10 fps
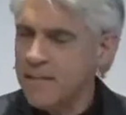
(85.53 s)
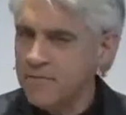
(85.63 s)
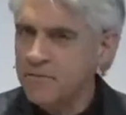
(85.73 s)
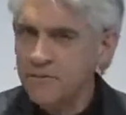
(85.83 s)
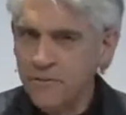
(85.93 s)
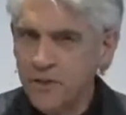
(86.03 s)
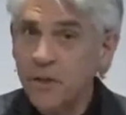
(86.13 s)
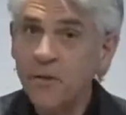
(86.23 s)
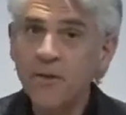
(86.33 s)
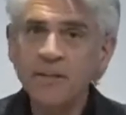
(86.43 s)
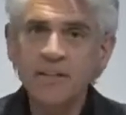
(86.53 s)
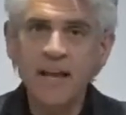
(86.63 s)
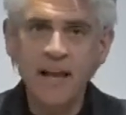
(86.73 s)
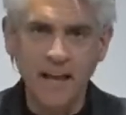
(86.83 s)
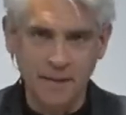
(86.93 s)
And he sat for a very
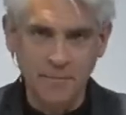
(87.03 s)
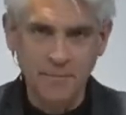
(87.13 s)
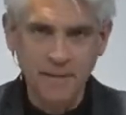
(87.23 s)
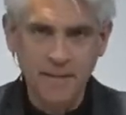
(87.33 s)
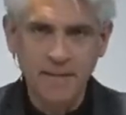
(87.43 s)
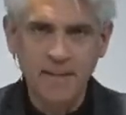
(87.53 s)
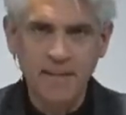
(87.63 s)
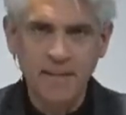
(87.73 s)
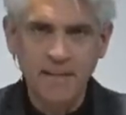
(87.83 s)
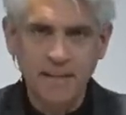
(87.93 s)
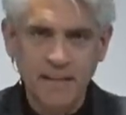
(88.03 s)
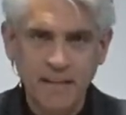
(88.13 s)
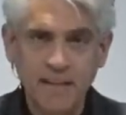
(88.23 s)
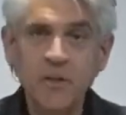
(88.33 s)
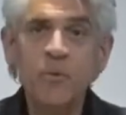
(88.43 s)
long time,
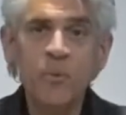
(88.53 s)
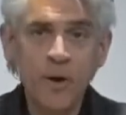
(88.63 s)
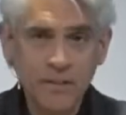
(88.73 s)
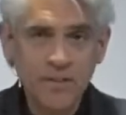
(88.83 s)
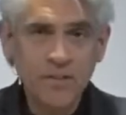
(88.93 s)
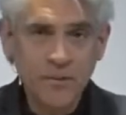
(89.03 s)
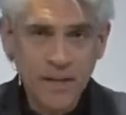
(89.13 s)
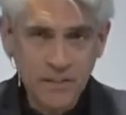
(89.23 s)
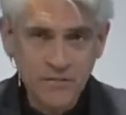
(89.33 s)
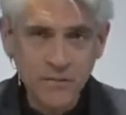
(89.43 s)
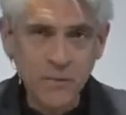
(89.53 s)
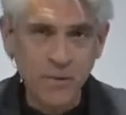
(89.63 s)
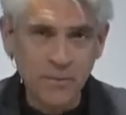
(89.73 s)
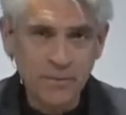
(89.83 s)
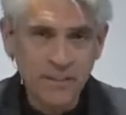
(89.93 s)
and he was
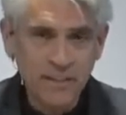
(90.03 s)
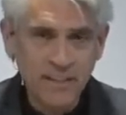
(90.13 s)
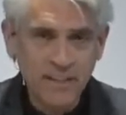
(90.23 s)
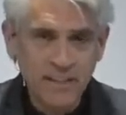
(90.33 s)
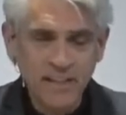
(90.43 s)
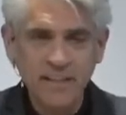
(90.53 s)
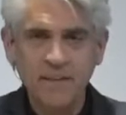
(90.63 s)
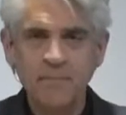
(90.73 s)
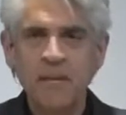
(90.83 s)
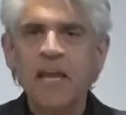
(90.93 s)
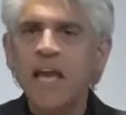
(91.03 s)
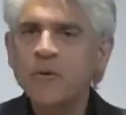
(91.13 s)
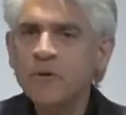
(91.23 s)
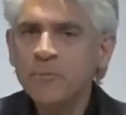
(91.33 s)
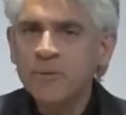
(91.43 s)
transformed.
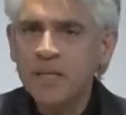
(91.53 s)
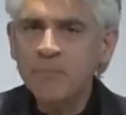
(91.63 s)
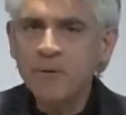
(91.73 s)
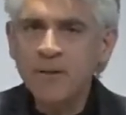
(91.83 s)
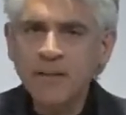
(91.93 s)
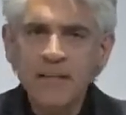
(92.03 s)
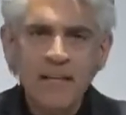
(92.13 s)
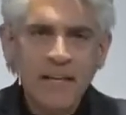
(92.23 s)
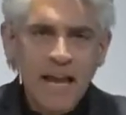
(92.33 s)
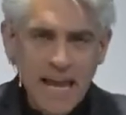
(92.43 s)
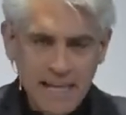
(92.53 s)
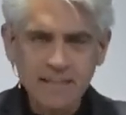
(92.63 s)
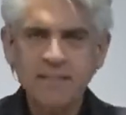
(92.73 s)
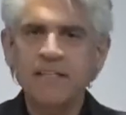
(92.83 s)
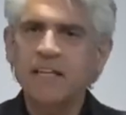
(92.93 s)
And when people
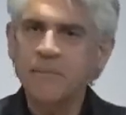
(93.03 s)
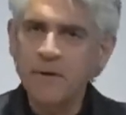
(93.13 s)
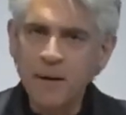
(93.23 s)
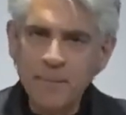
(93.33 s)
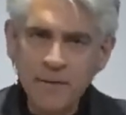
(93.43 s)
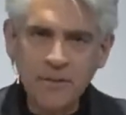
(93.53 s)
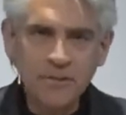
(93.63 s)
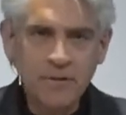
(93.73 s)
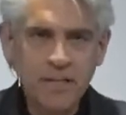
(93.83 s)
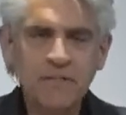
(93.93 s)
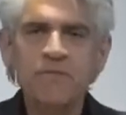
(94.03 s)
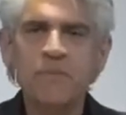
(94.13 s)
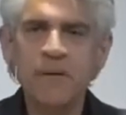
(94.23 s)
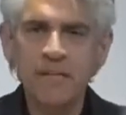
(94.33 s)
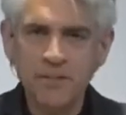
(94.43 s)
asked him about the
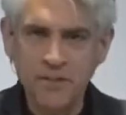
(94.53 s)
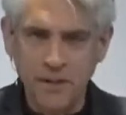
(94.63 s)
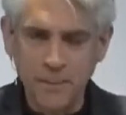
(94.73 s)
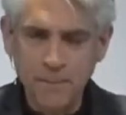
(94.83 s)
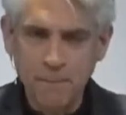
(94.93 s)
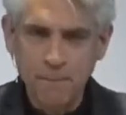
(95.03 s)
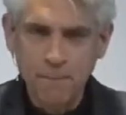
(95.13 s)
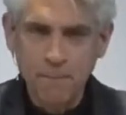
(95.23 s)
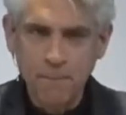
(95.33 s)
transformation,